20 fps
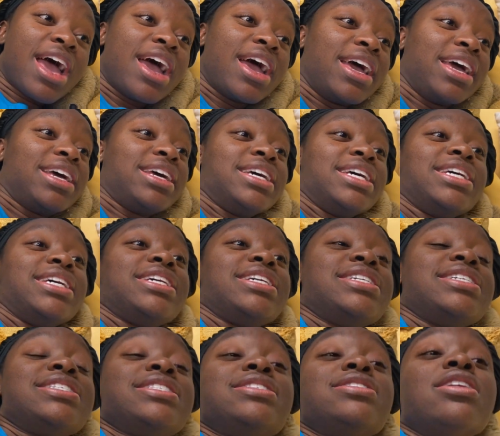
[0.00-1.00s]
It
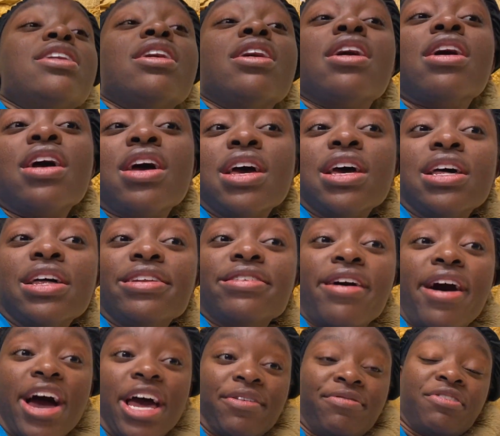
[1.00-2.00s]
is
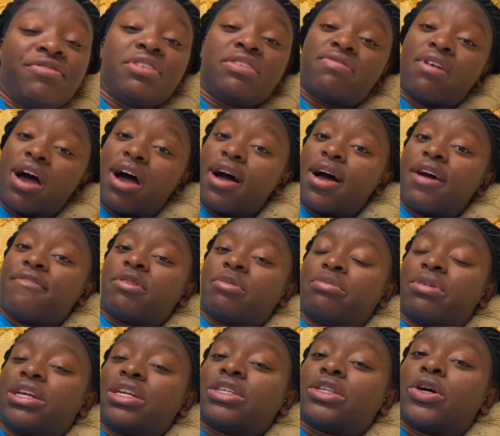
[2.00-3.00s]
9.55, I'm
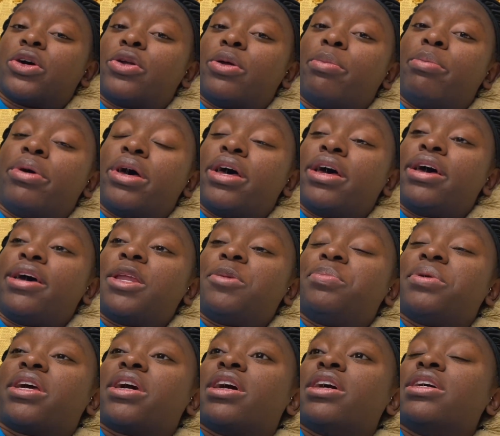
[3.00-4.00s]
about to go to bed
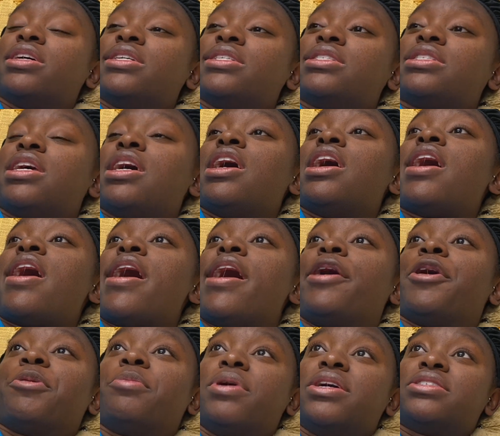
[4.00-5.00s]
because
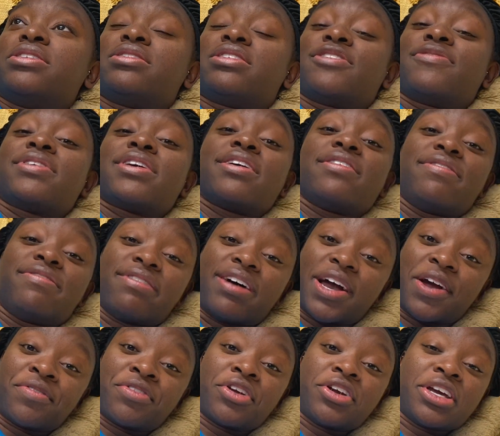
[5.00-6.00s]
our bus is leaving at
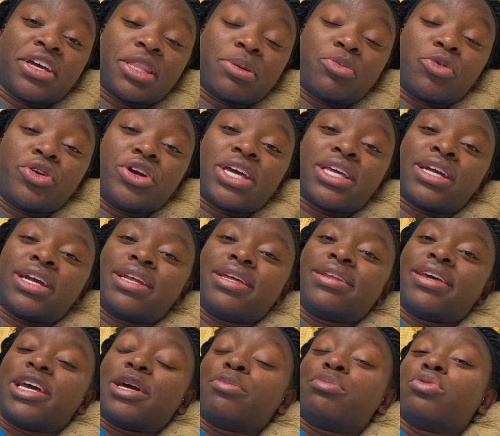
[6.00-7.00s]
5.30 in the morning and I
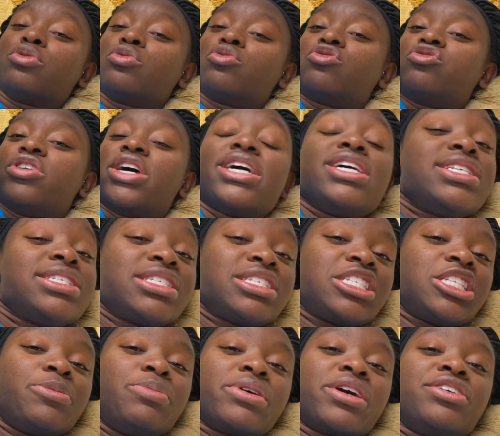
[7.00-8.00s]
need ample
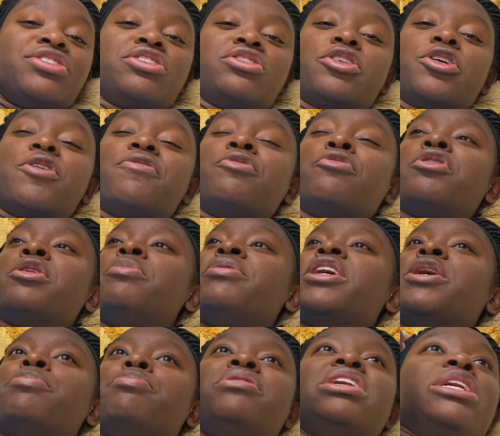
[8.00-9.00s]
rest because you know if you want to
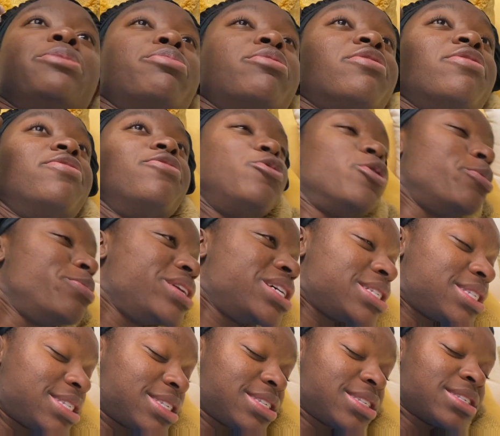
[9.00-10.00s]
be at peak
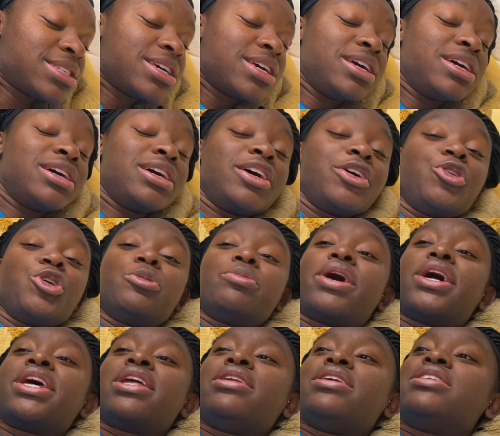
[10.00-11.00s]
performance, your
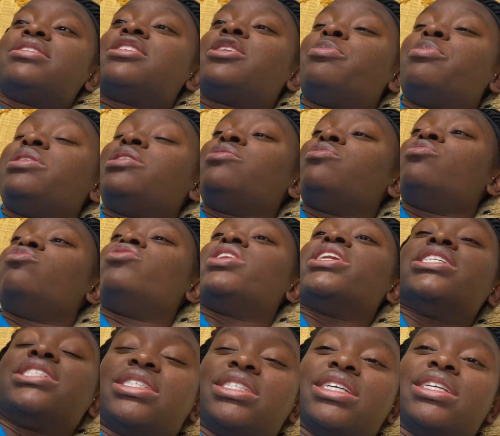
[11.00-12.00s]
body needs to be
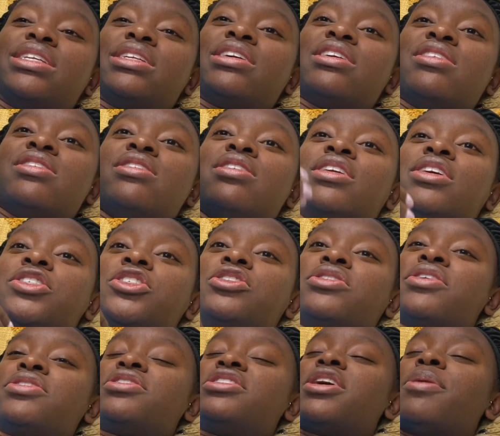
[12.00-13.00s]
rested.
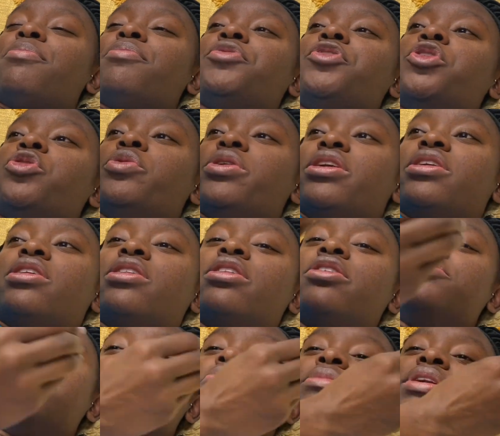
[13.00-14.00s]
So that's what I'm doing,
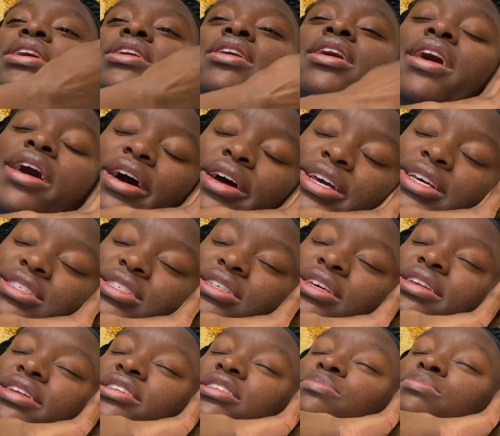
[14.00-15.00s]
closing my eyes and
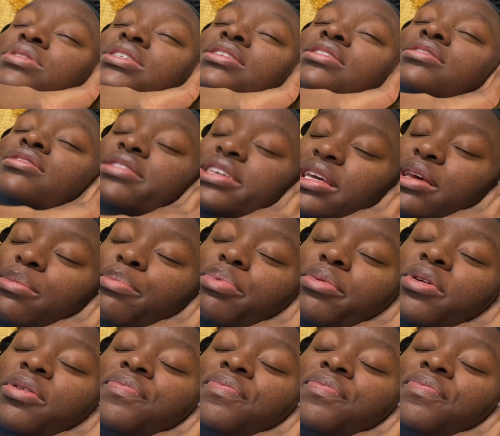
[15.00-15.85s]
getting some sleep.